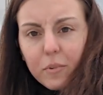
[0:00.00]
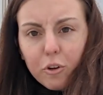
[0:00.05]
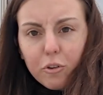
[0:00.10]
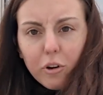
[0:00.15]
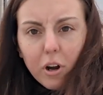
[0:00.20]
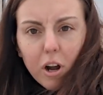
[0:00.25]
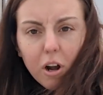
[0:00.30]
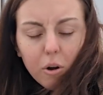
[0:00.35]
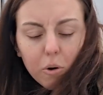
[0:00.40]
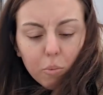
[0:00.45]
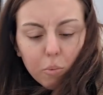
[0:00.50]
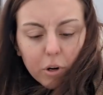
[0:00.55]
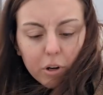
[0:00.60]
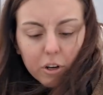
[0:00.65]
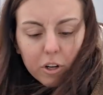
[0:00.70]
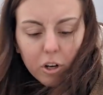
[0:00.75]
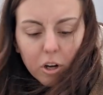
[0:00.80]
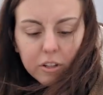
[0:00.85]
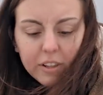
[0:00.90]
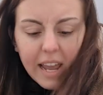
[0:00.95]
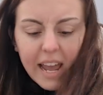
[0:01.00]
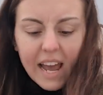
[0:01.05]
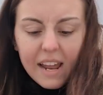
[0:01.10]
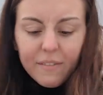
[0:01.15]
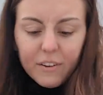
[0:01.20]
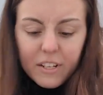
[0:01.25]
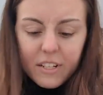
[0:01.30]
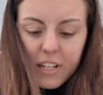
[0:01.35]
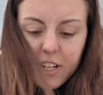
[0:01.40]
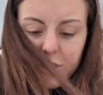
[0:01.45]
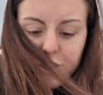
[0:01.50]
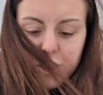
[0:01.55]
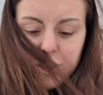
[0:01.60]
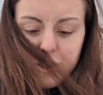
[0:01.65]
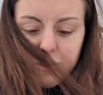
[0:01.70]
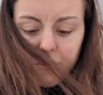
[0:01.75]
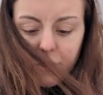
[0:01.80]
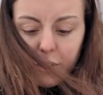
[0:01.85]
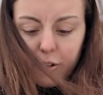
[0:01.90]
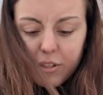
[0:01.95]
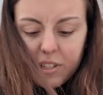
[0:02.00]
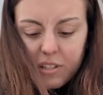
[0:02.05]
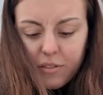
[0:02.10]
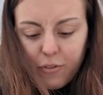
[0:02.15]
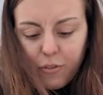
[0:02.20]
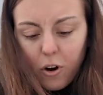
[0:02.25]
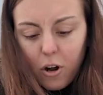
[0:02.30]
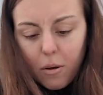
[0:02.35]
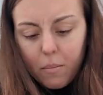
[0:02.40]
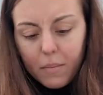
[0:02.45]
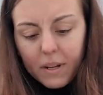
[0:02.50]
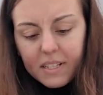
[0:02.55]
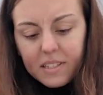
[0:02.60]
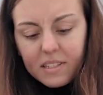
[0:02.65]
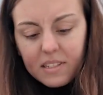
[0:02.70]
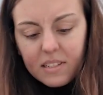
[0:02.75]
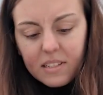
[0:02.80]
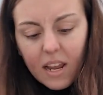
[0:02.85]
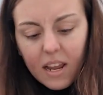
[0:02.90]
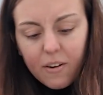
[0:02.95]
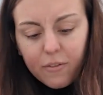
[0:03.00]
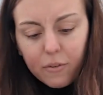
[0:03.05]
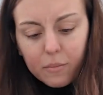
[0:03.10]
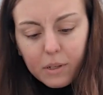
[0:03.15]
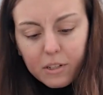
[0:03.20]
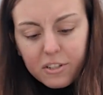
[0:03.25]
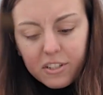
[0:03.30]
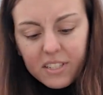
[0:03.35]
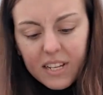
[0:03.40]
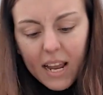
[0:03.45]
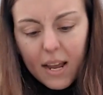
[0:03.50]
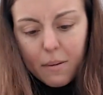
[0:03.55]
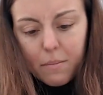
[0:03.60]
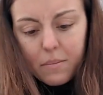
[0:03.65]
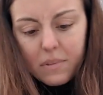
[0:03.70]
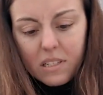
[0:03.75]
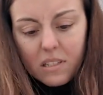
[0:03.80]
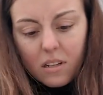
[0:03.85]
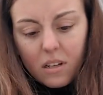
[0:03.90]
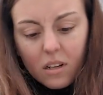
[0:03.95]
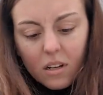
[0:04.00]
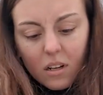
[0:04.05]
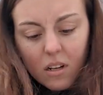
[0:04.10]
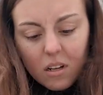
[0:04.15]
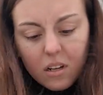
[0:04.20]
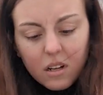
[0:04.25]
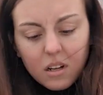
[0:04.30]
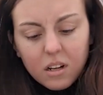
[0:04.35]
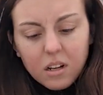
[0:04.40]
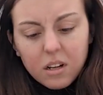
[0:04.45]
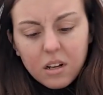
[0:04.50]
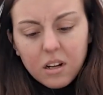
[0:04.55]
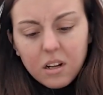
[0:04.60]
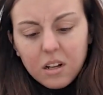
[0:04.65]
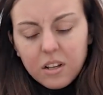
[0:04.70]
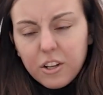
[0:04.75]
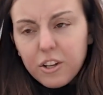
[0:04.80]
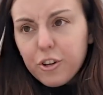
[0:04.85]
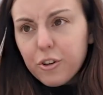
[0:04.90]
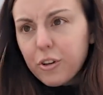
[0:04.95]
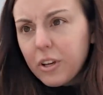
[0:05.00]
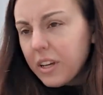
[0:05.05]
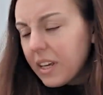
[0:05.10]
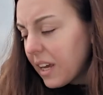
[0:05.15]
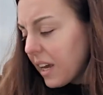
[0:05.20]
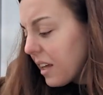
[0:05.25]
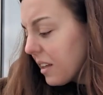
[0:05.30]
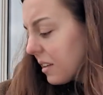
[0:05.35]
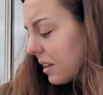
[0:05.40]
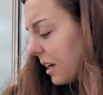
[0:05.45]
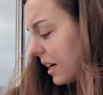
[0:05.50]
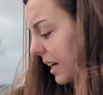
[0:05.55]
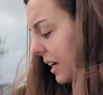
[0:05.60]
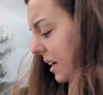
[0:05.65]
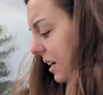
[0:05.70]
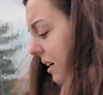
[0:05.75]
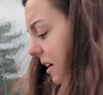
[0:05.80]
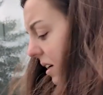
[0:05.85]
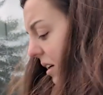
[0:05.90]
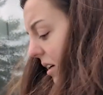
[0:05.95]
grow what are called adventitious roots from their stems. And then you can get like